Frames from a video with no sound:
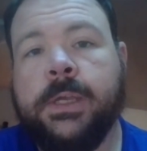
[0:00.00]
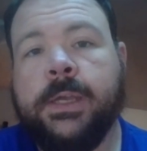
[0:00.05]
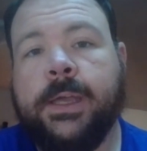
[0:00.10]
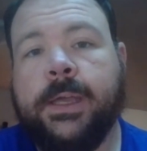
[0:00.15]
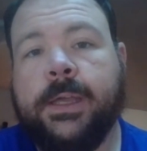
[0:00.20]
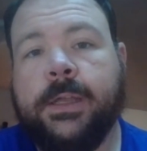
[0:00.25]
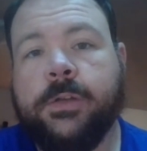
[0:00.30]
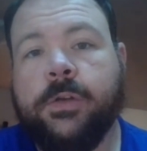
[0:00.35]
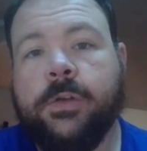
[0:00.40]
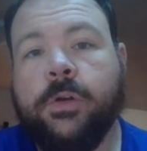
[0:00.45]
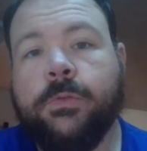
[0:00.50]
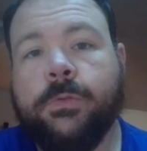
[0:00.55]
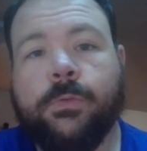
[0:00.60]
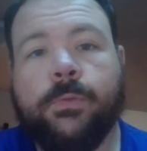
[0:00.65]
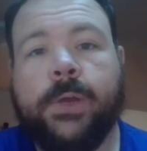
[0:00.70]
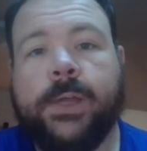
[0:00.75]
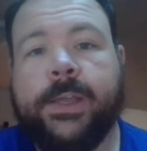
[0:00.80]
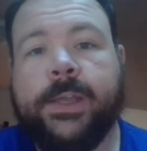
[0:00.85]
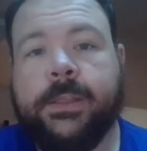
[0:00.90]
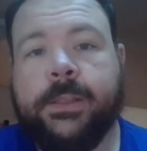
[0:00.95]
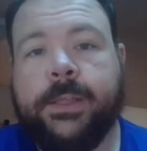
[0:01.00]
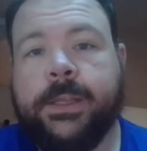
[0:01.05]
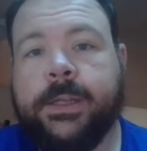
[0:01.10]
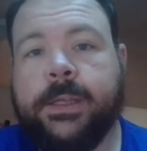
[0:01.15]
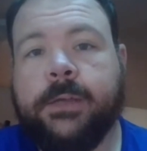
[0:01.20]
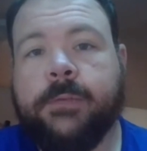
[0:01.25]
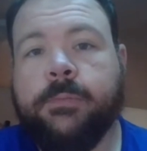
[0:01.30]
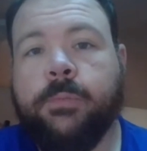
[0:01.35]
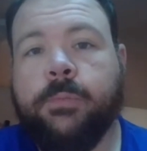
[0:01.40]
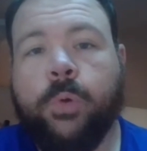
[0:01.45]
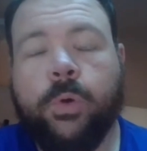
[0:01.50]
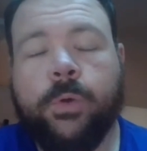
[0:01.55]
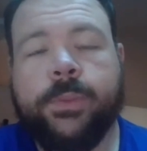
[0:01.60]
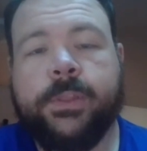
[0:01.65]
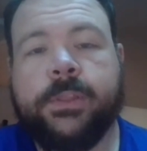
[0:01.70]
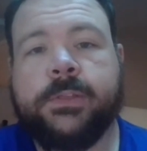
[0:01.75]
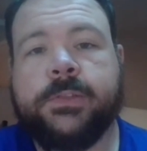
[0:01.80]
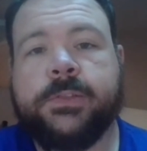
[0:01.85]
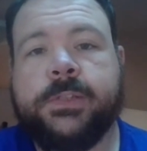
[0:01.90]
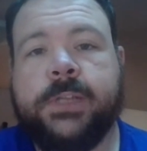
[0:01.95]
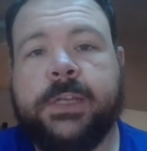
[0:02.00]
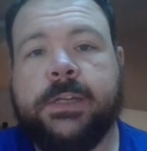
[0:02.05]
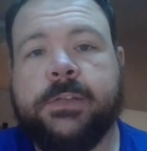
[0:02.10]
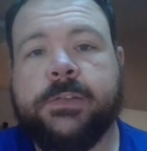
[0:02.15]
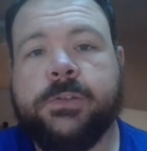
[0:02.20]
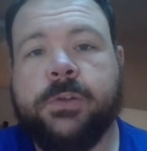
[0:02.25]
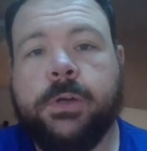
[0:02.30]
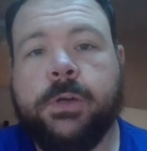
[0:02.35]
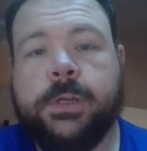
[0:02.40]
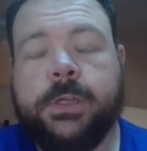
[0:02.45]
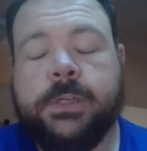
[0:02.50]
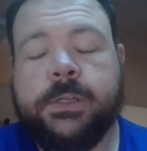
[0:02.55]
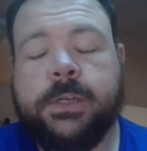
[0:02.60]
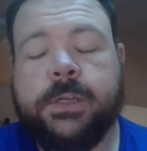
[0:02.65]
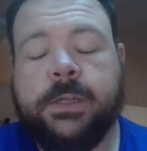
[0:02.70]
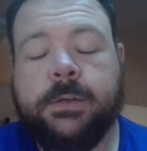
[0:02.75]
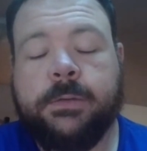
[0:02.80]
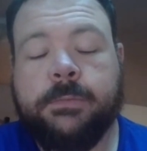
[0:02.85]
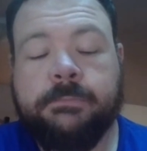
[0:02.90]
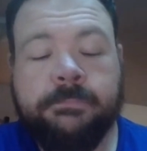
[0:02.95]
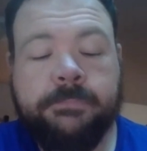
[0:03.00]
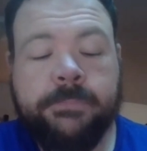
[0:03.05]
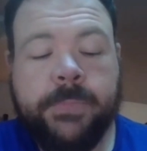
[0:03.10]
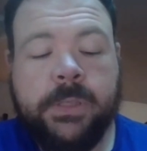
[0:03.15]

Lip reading: and overregulating more than the state has already done.